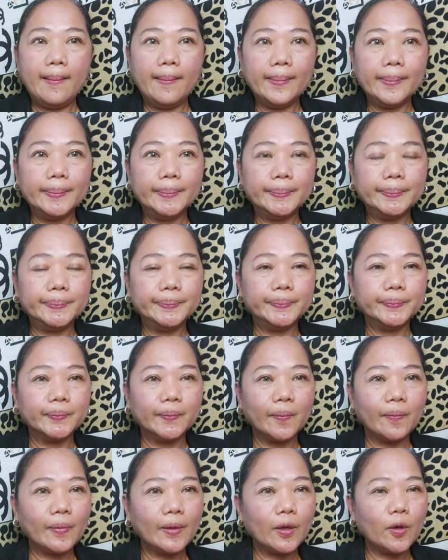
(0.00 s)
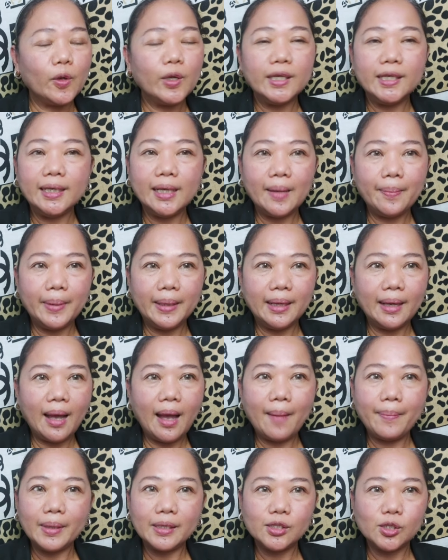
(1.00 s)
Kung hindi ka pa
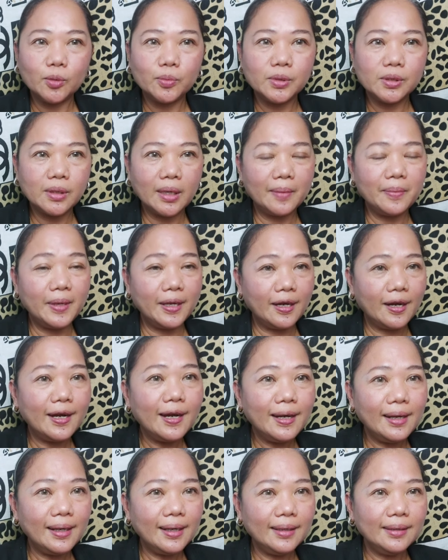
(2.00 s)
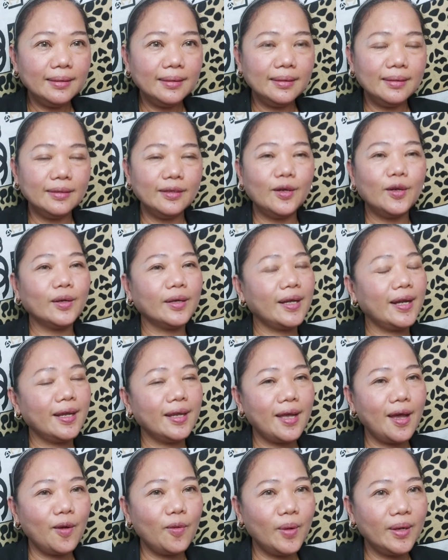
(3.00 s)
nakapag-subscribe kay Arlene or kay
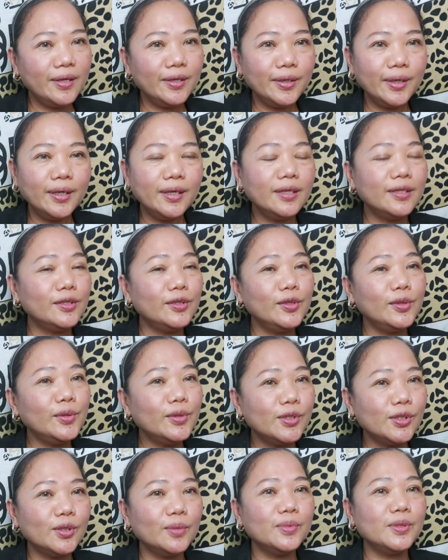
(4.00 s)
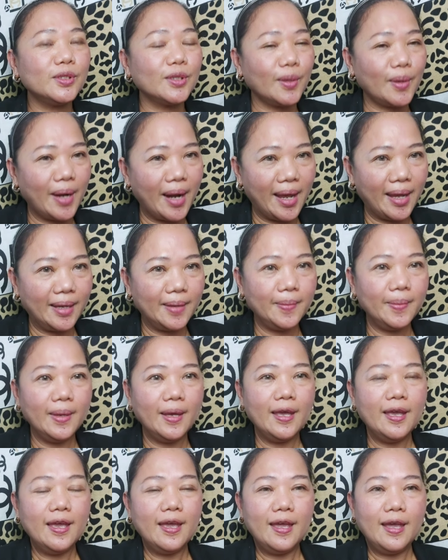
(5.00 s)
Kawander, do subscribe.
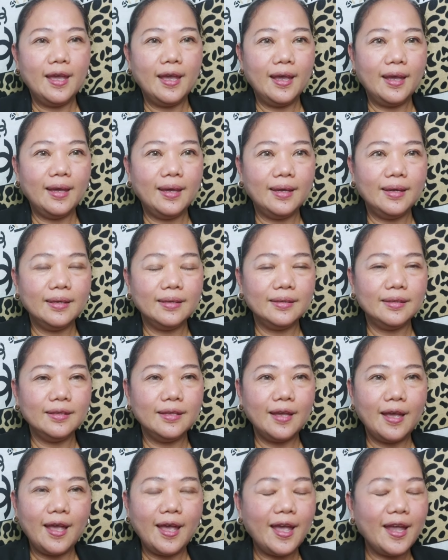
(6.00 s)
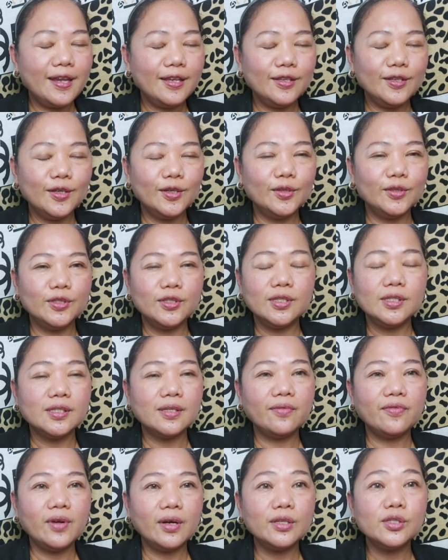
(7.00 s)
And I know
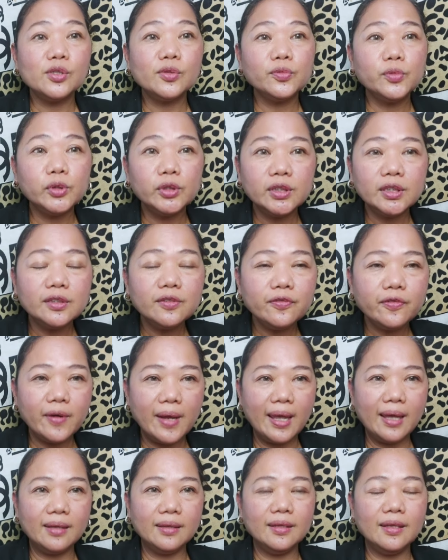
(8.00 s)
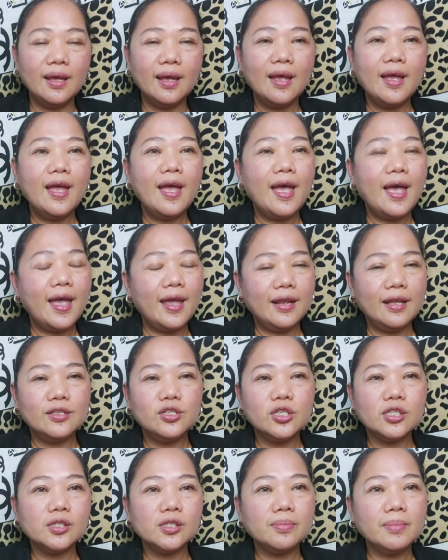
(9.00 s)
she's a very supportive friend, and I
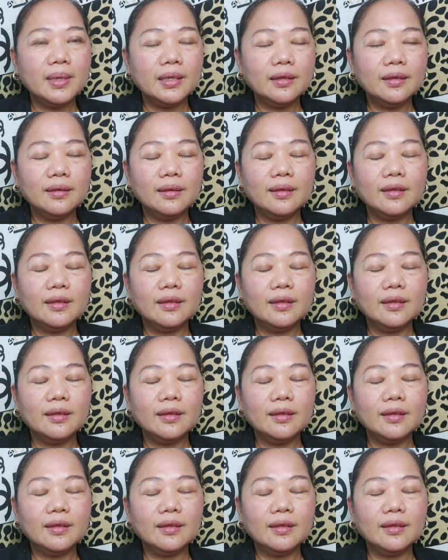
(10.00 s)
just met